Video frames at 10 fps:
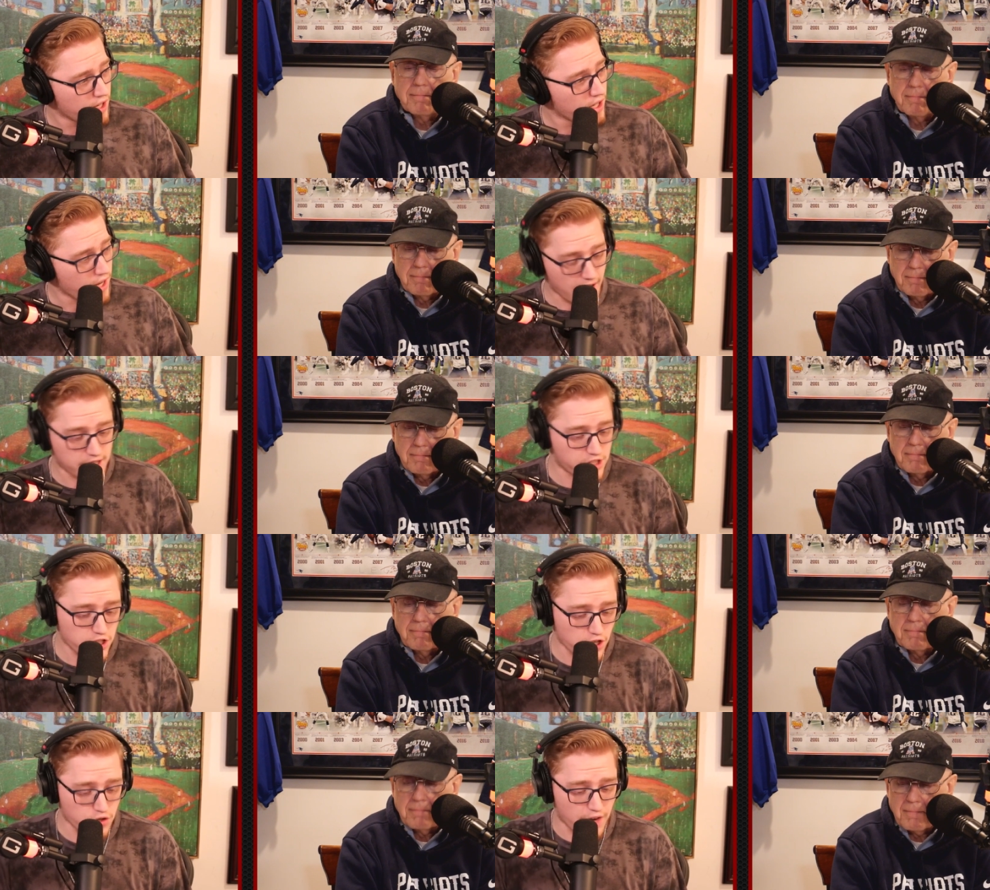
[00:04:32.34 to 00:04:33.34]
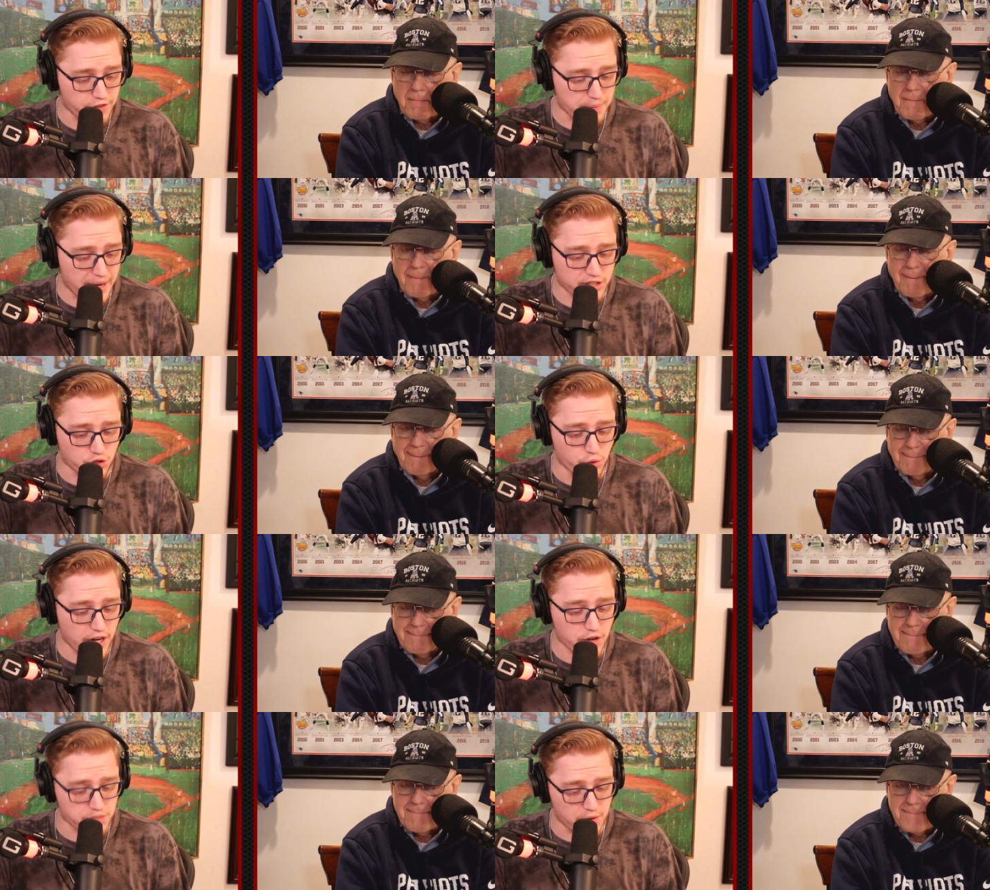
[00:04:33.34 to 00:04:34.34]
Speaker 1: And C J. Stroud for the past two
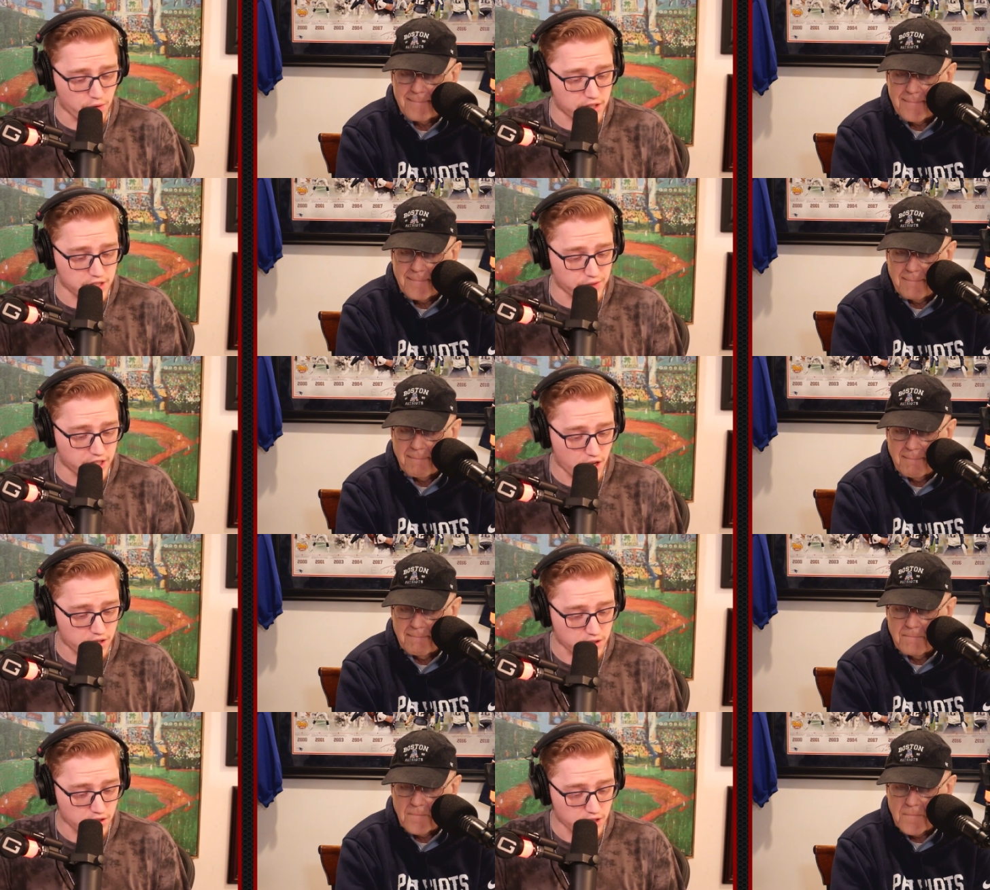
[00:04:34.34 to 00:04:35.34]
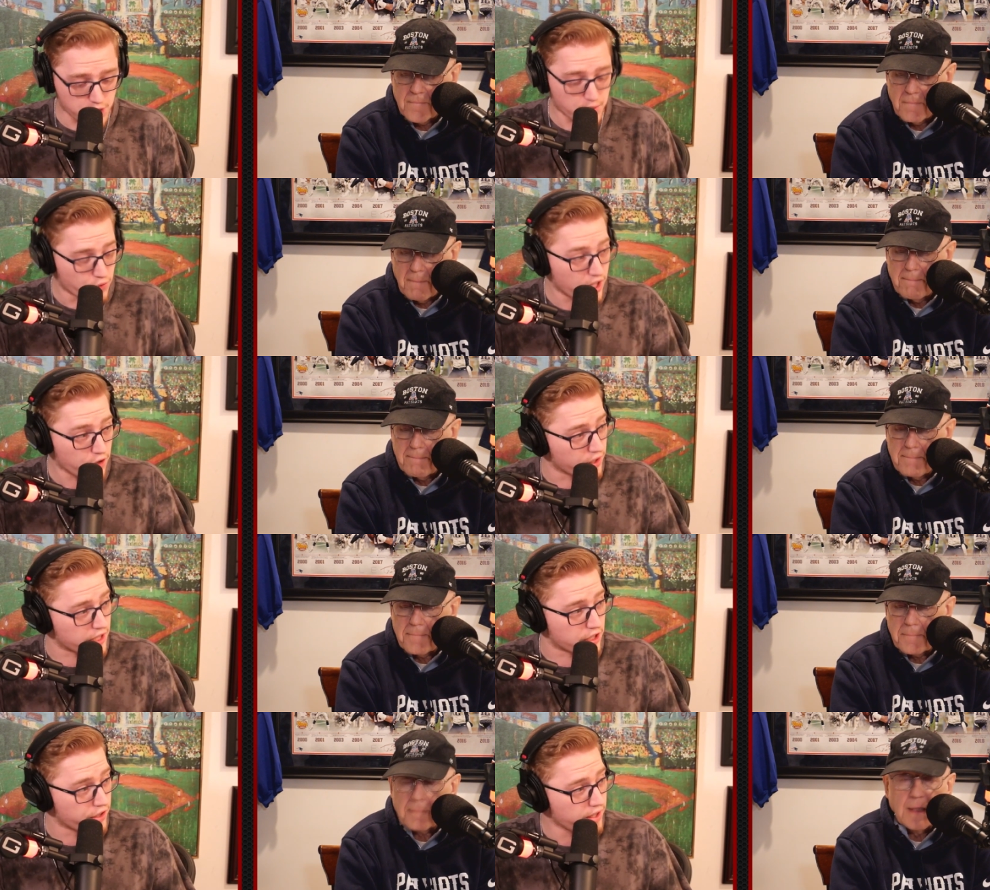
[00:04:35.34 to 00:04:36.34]
years has been relatively good. He's been really, really
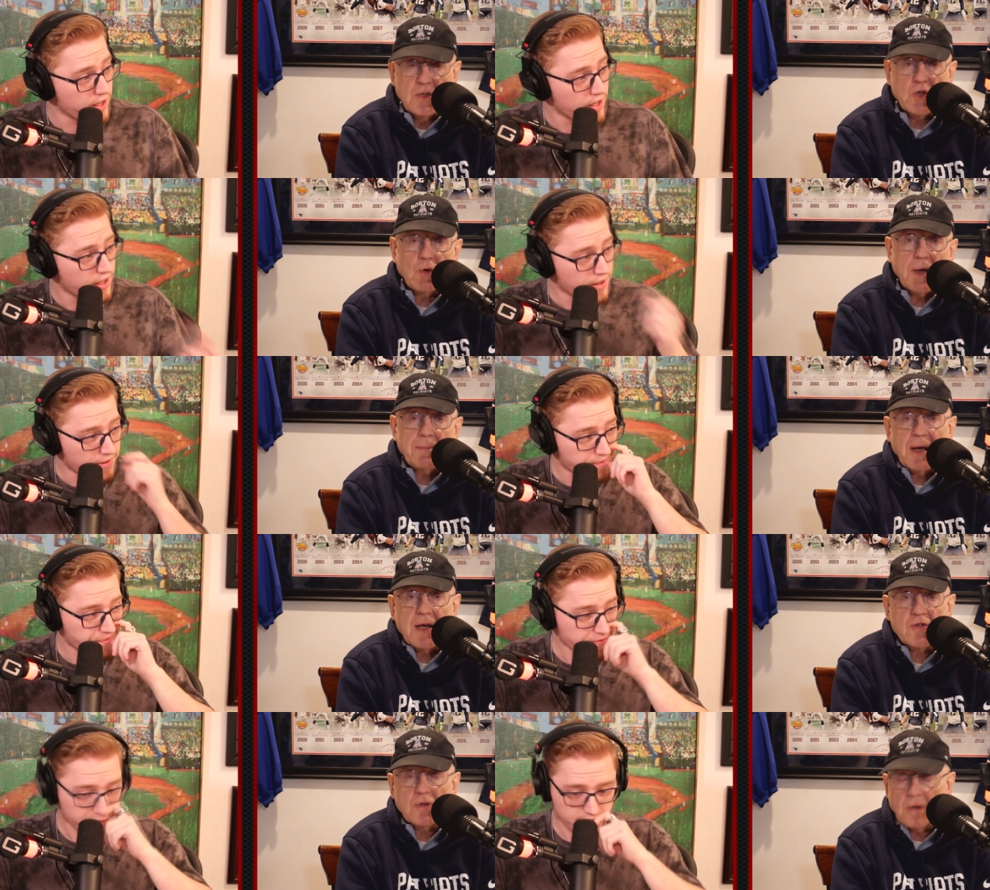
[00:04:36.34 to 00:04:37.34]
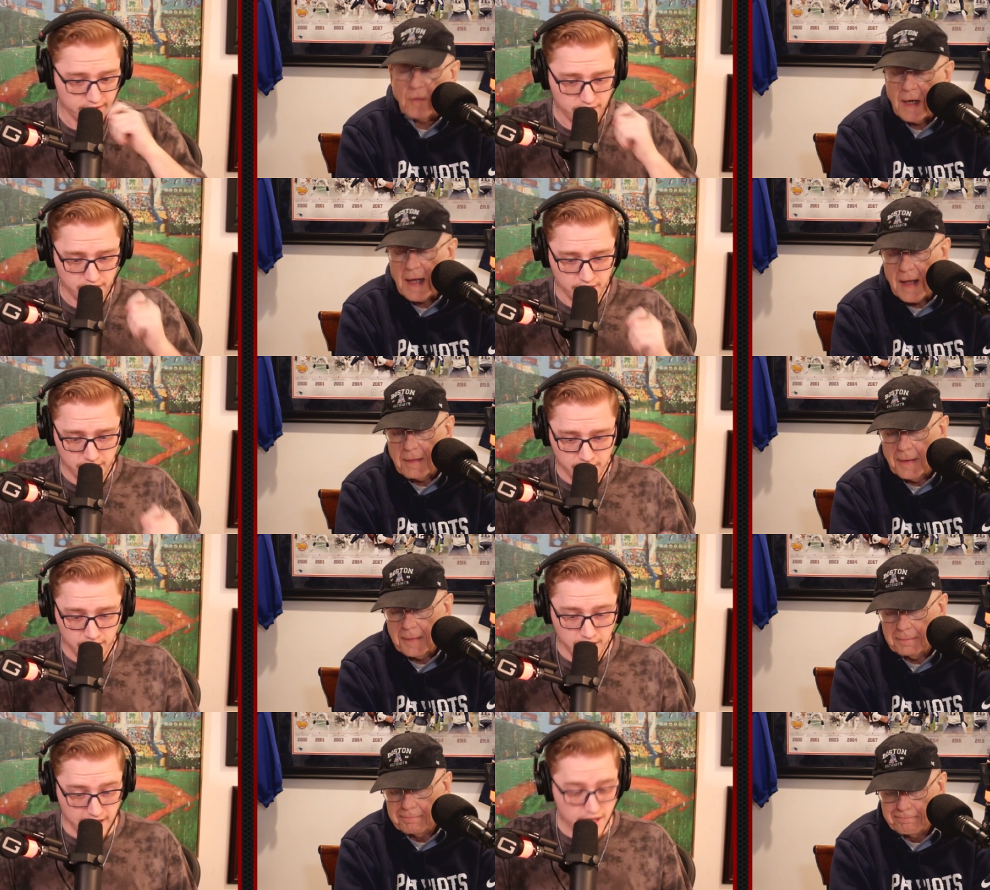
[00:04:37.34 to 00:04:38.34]
good.
Speaker 2: He's a great passer and a great athlete.
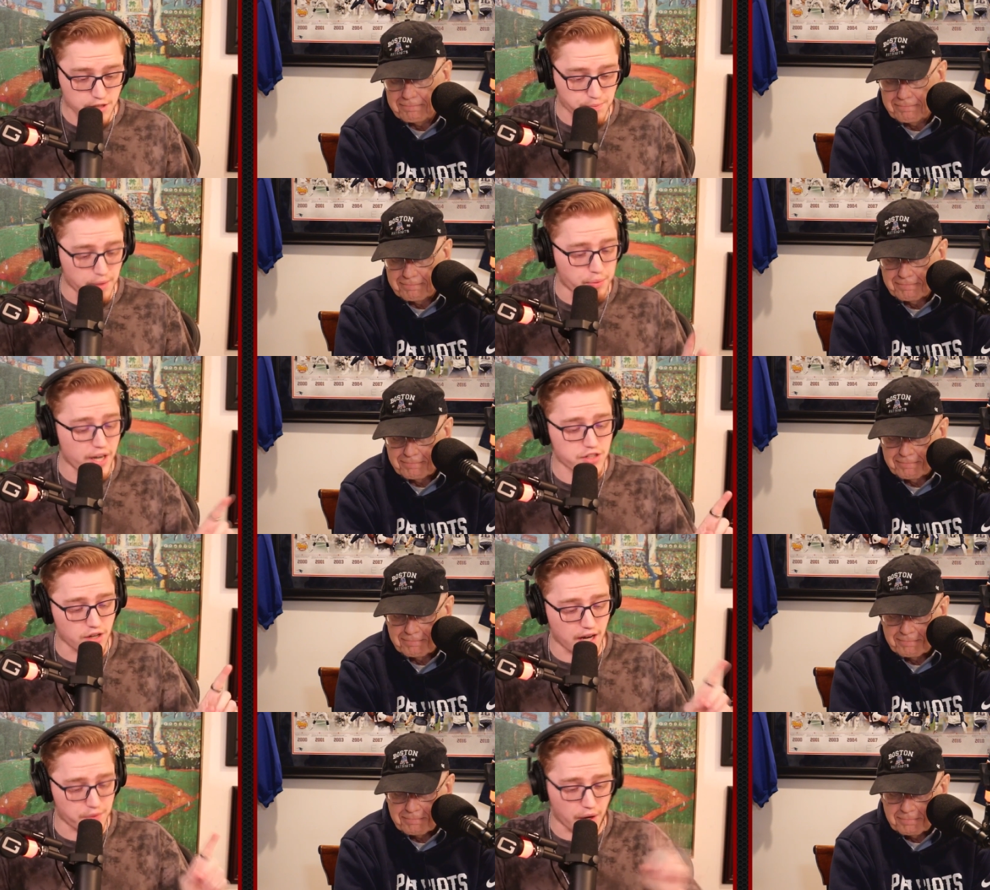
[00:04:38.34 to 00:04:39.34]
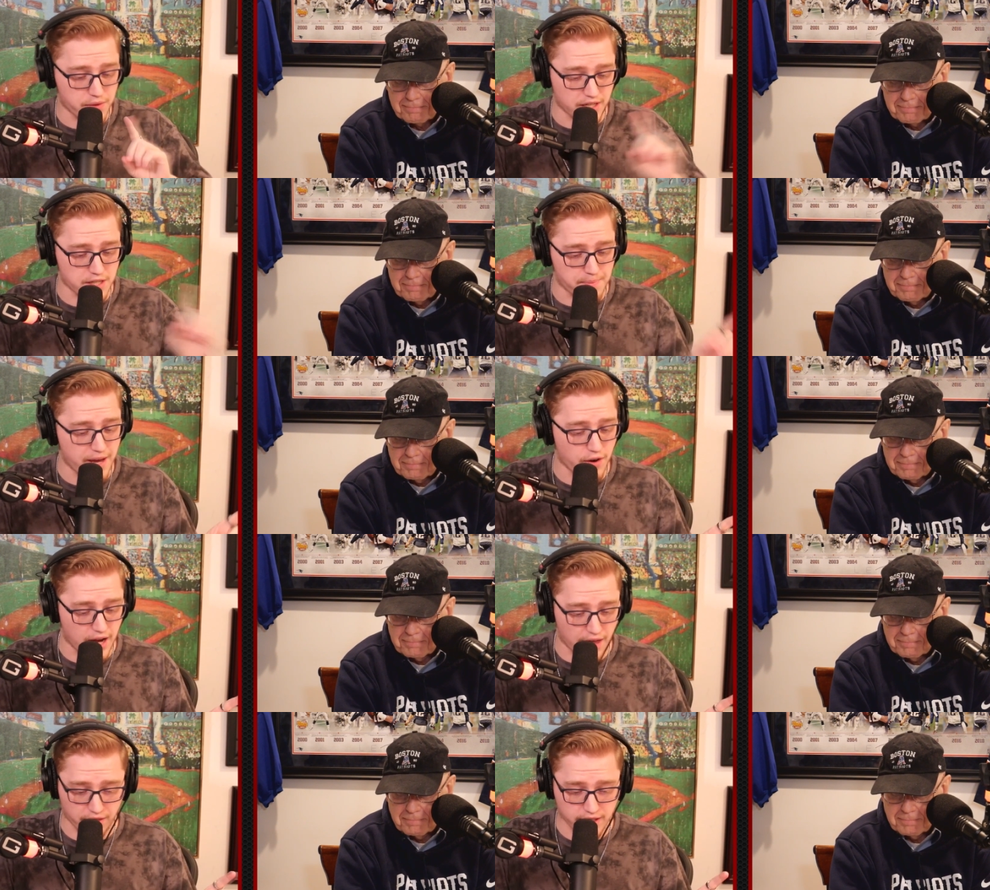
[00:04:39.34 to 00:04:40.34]
Speaker 1: He is, but Bryce Young, I, I would think, is a better
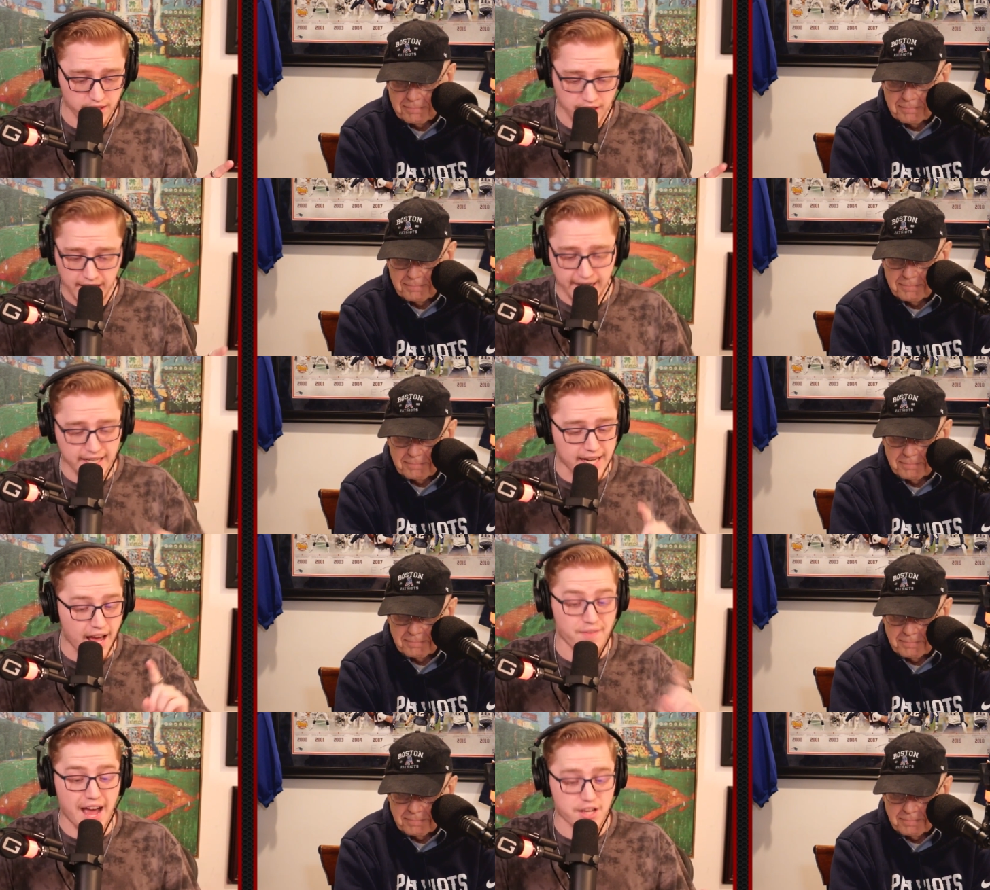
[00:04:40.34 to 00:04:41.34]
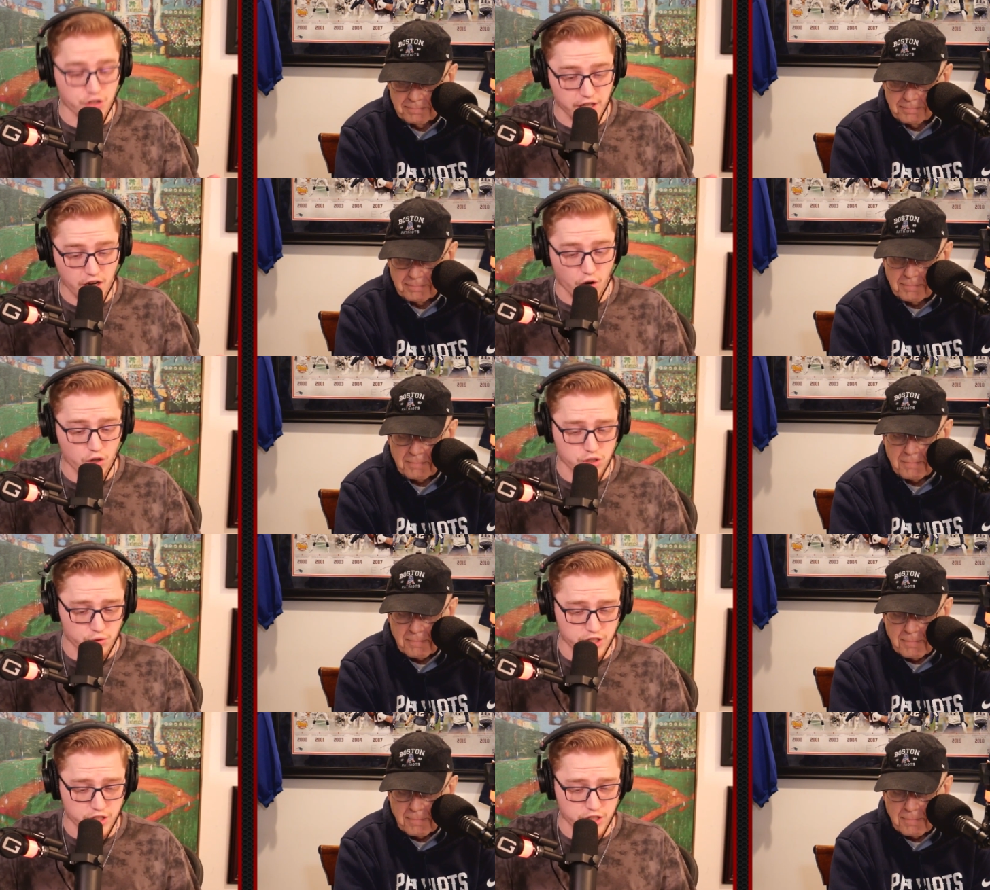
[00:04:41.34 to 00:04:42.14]
athlete. He didn't have as good a year. Also, C